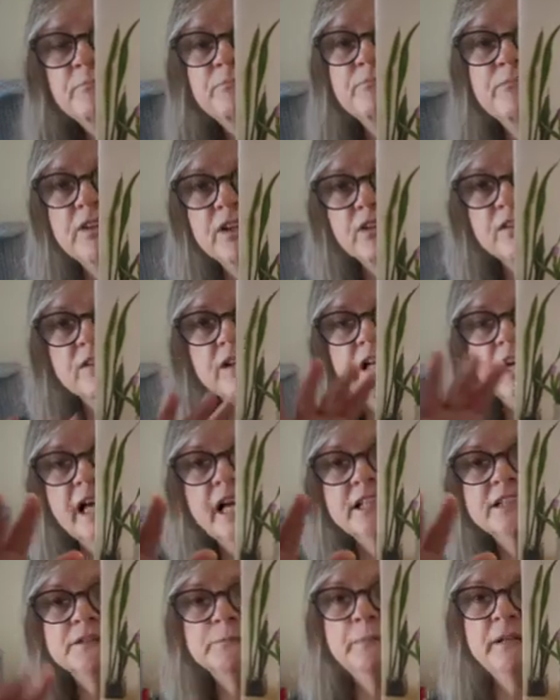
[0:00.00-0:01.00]
You know,
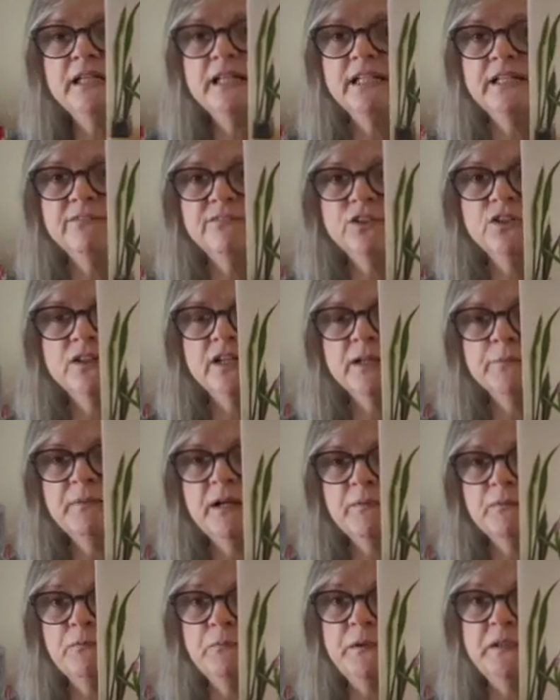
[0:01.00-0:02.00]
Godspeed if you like
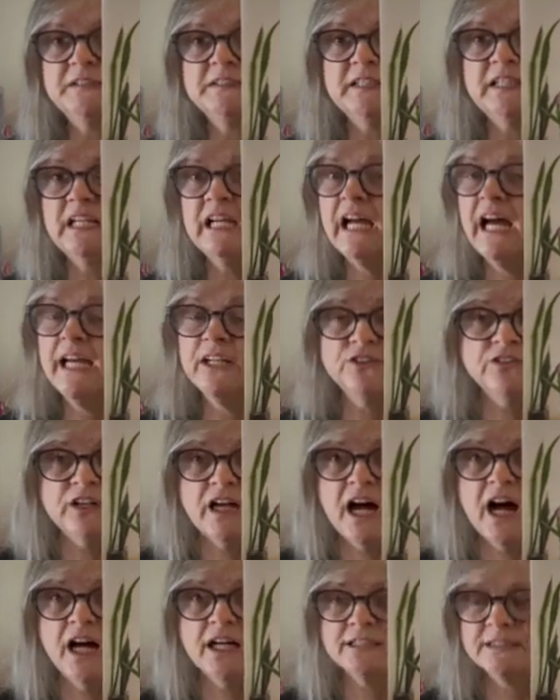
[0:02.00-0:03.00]
paper piecing. I do
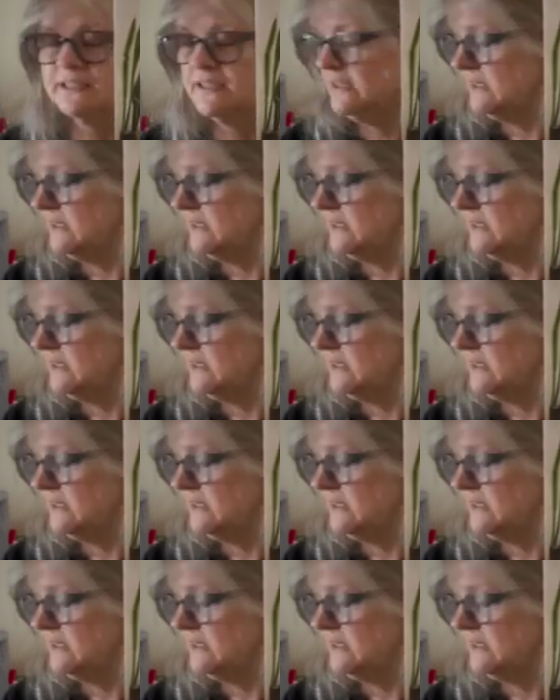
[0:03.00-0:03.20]
not.